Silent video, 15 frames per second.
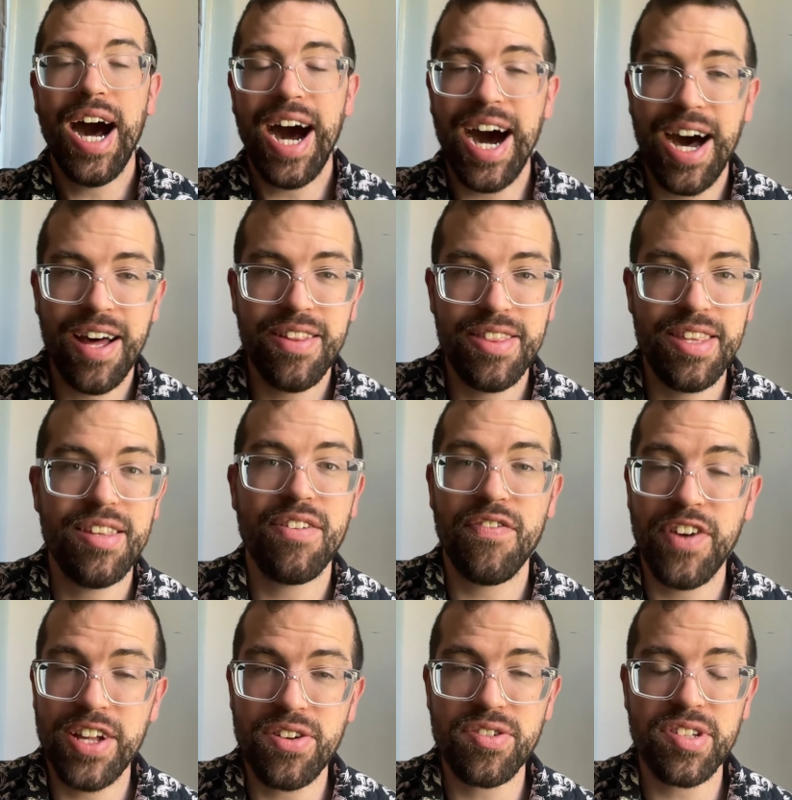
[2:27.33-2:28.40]
on the
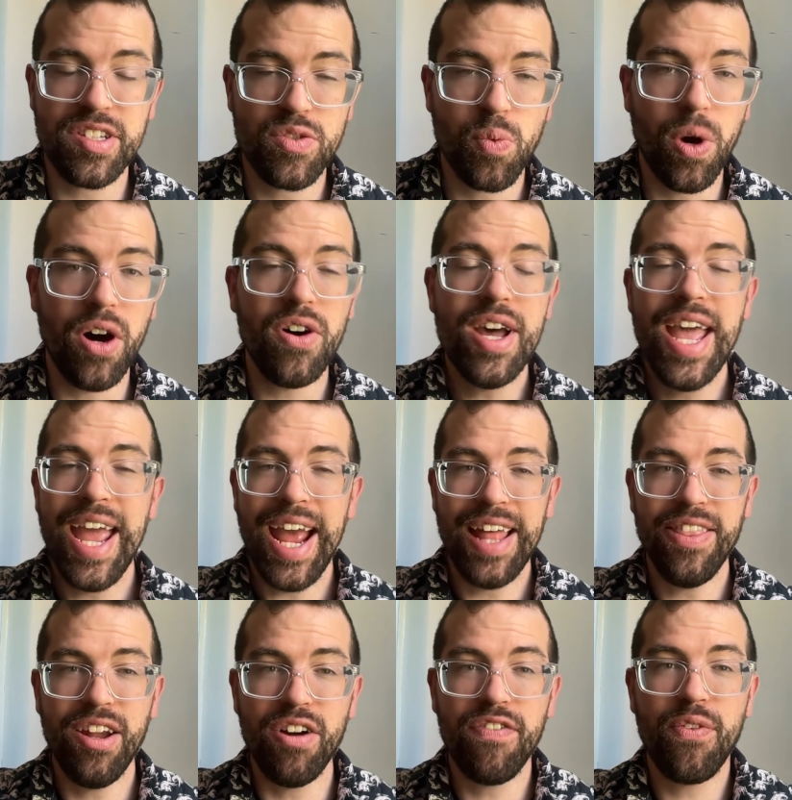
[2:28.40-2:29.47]
defenders as well.
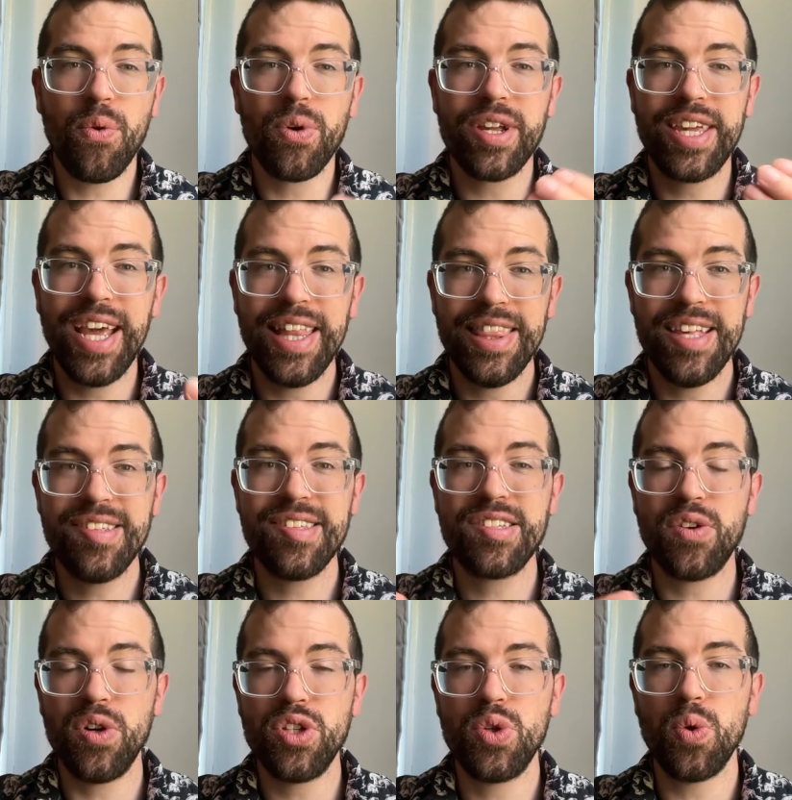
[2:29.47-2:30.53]
And therefore, again, this is
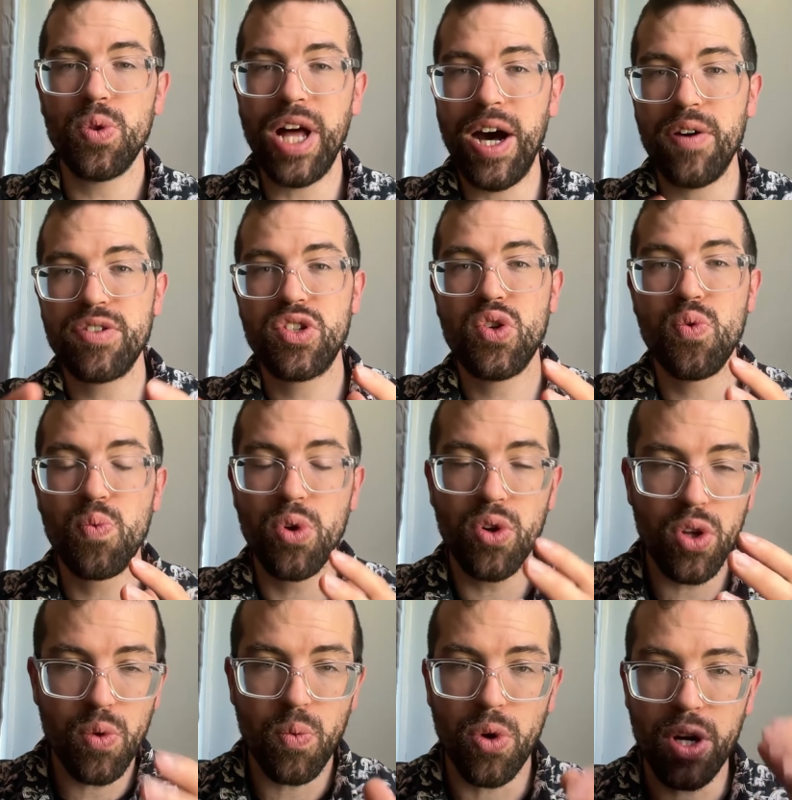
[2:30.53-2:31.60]
going to allow us to
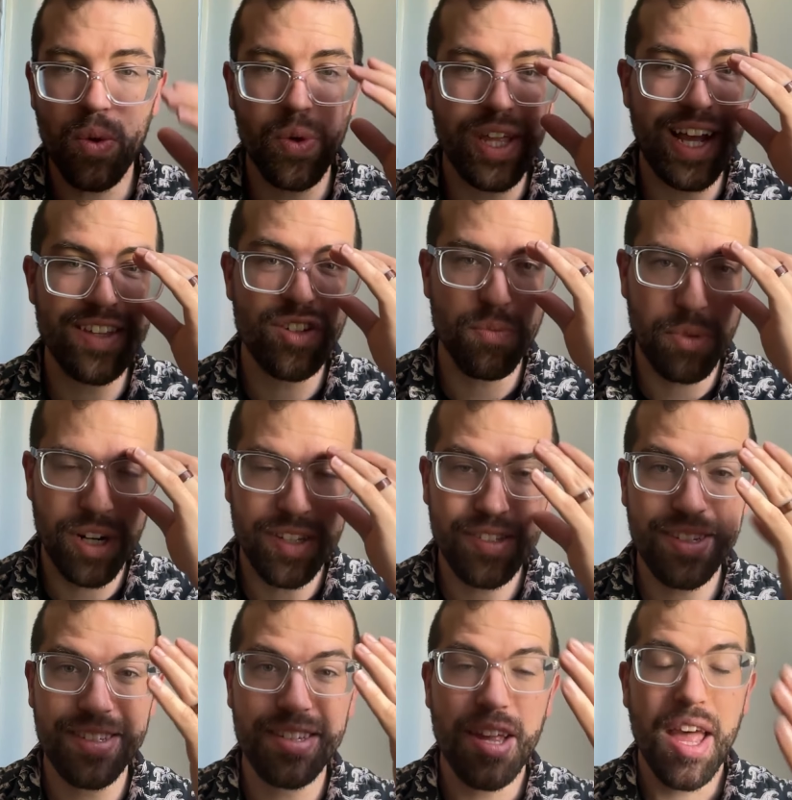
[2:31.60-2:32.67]
really work with Enzo
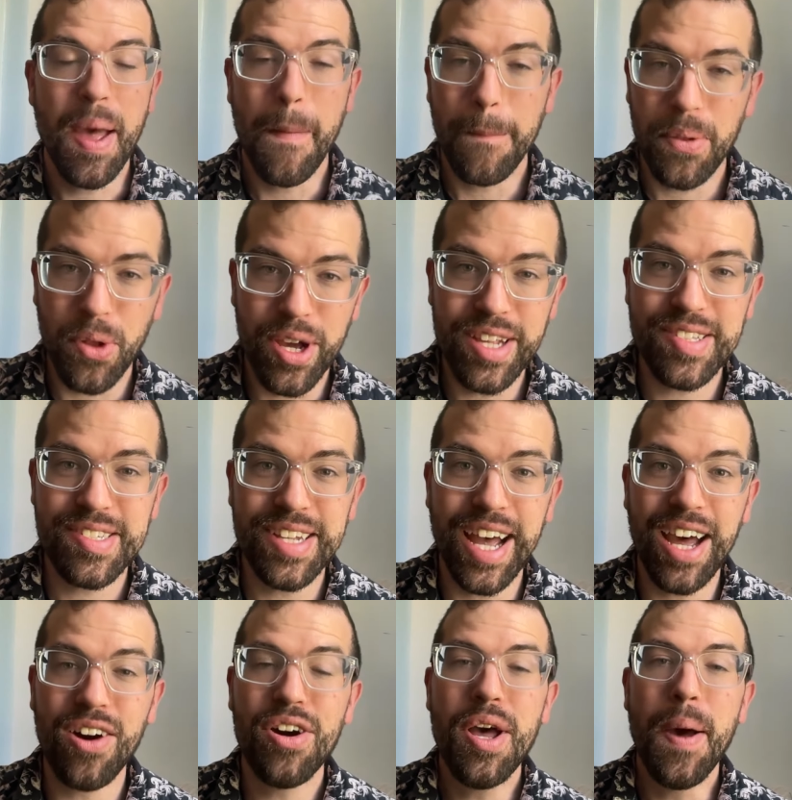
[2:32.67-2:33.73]
Maresca's play
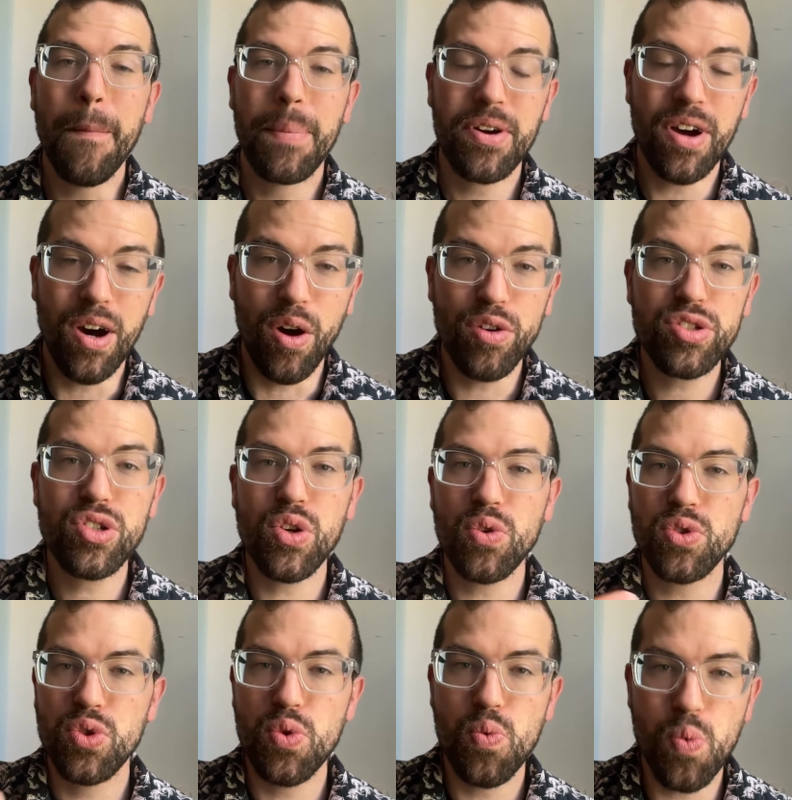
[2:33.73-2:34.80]
style, but also
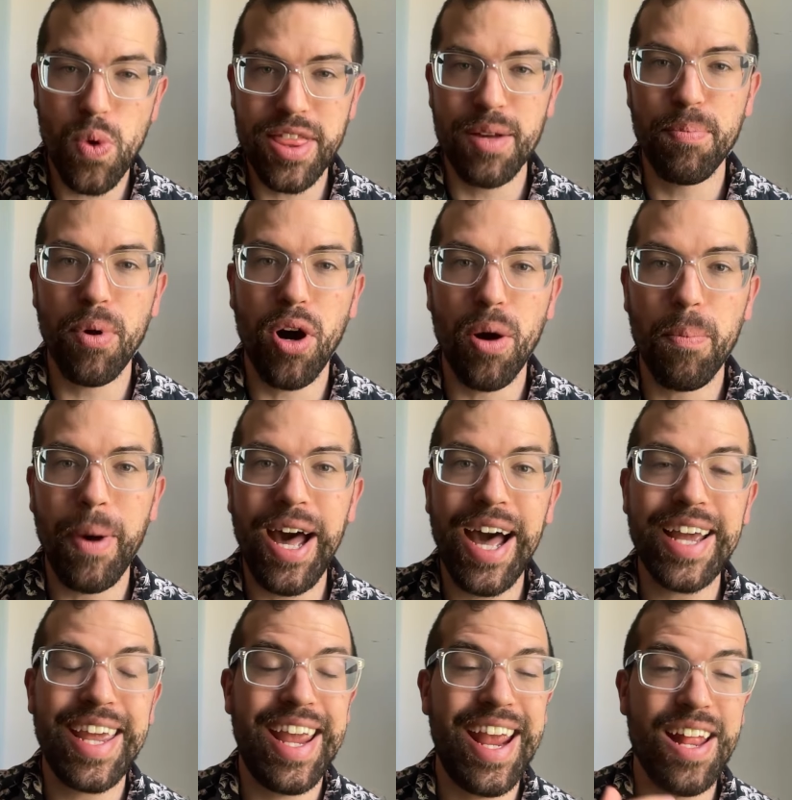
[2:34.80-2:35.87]
to win the ball
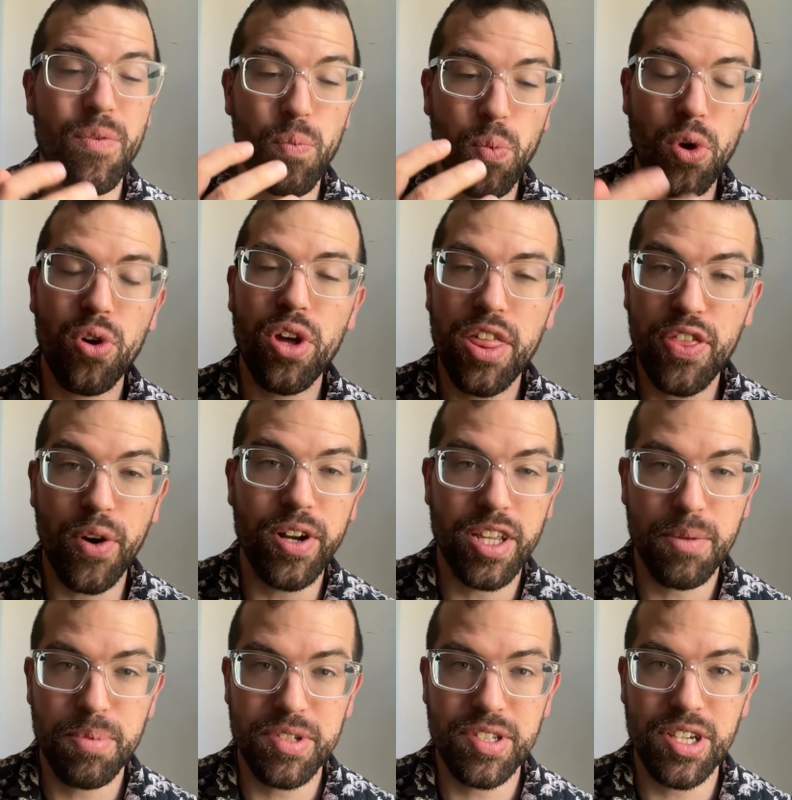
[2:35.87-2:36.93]
back in really threatening
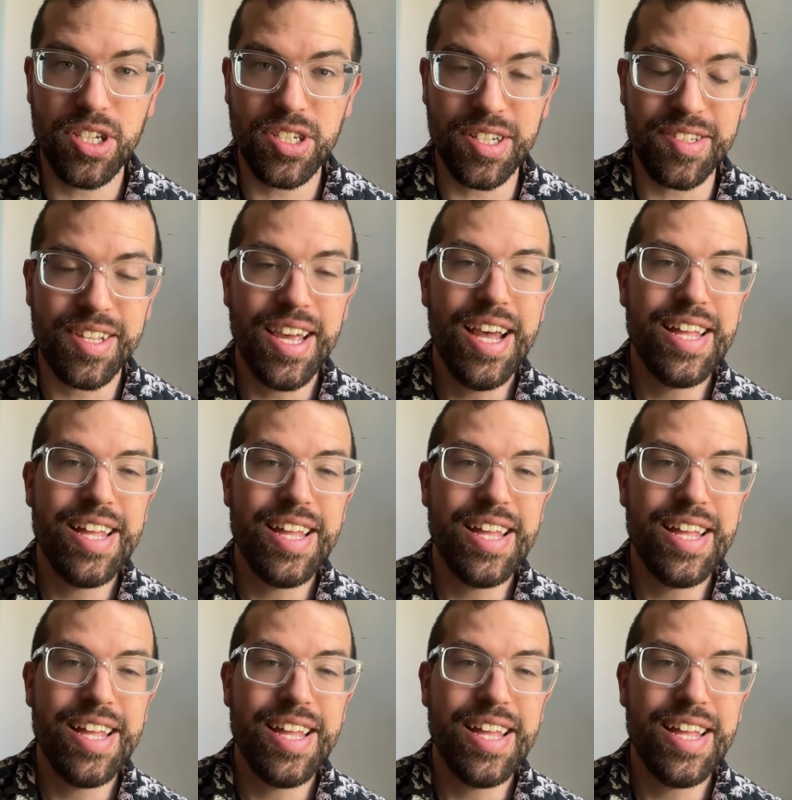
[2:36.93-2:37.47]
positions.